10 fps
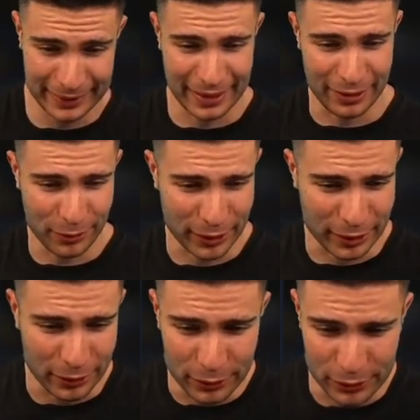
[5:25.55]
I don't want to
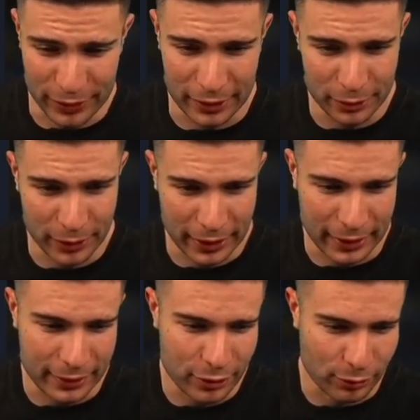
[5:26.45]
lose this
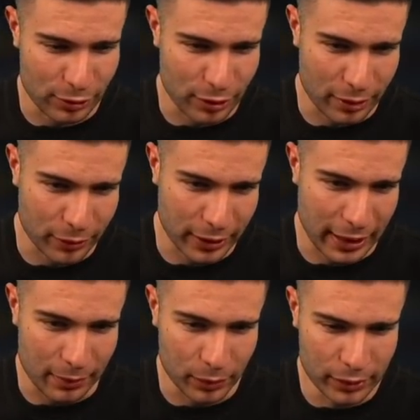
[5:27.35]
quickly. Should we try one
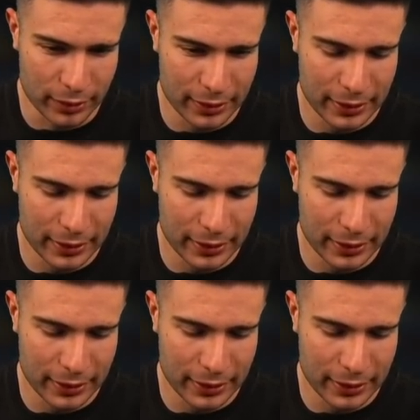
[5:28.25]
gamble?